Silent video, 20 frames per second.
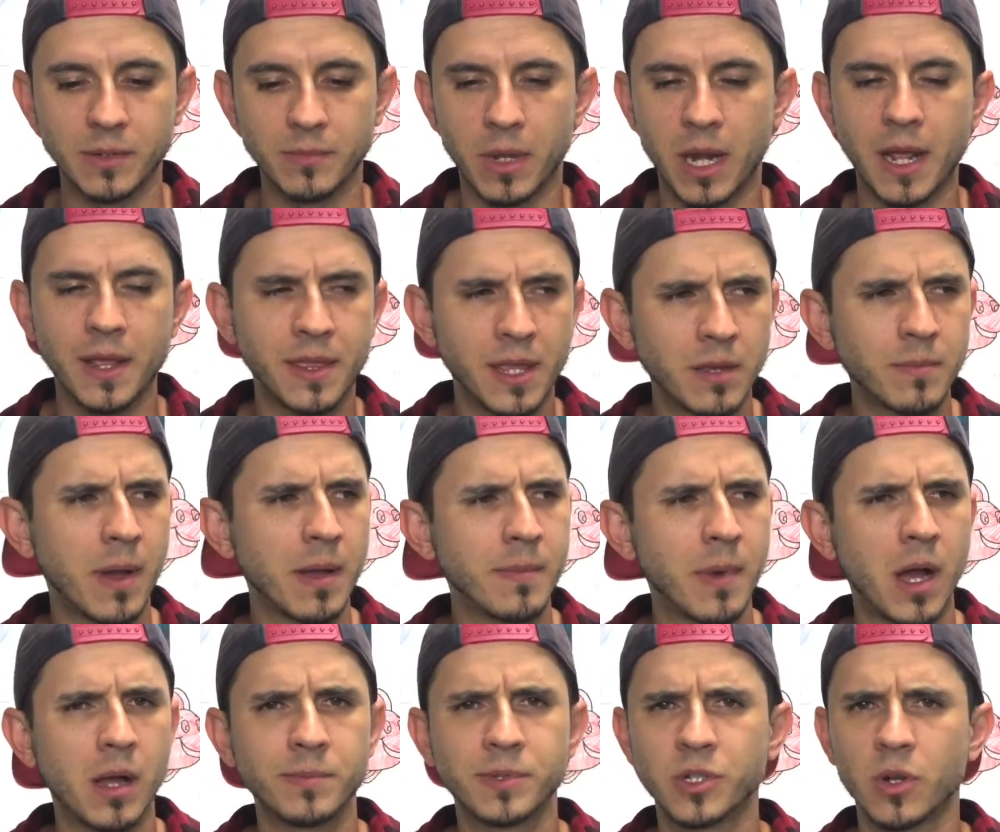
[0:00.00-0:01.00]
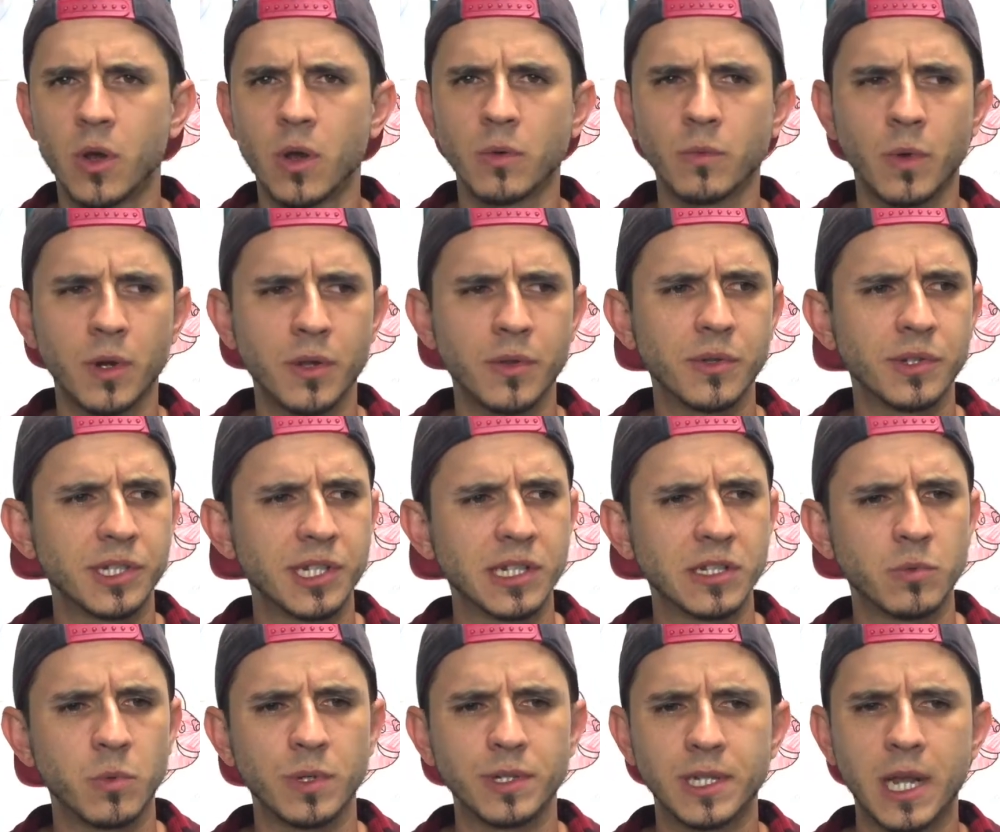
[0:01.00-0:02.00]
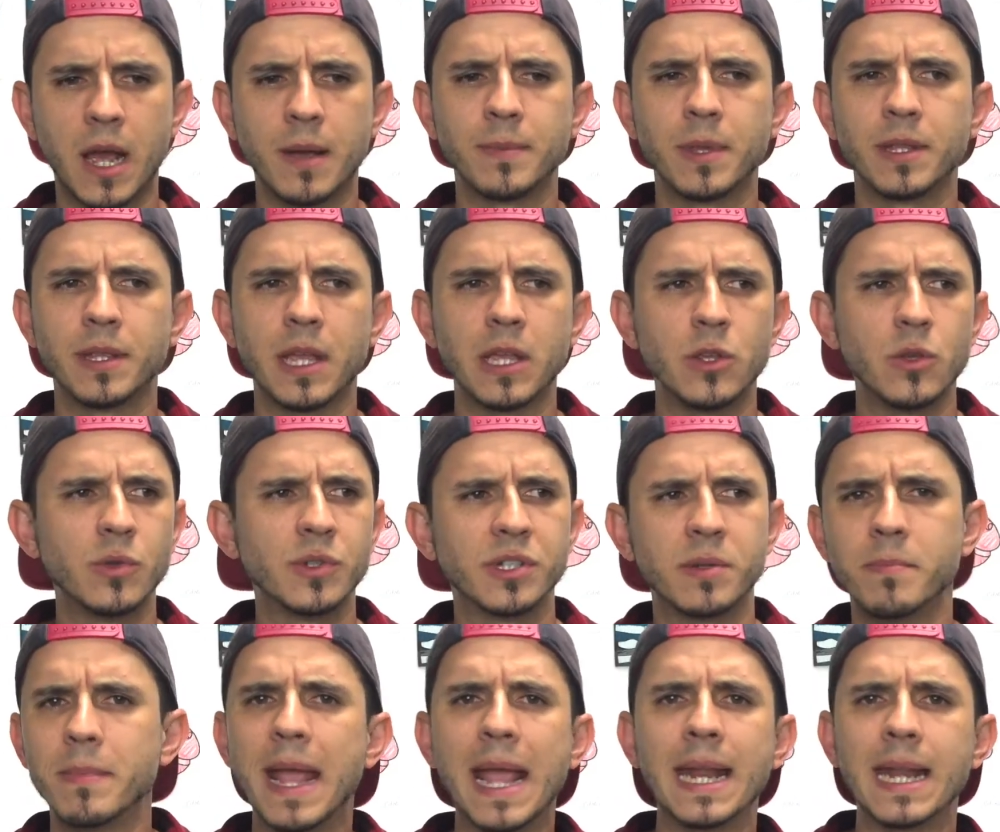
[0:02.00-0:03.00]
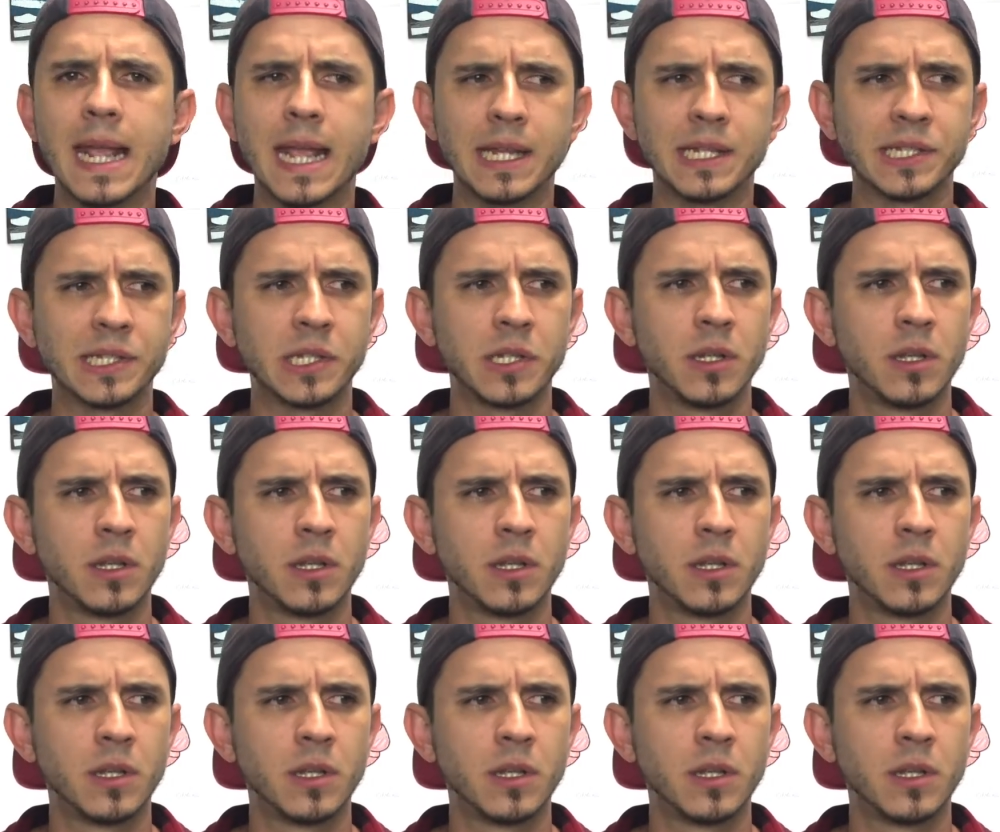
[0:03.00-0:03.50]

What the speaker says: But I think my mom saw on one of those things one time that they used mayonnaise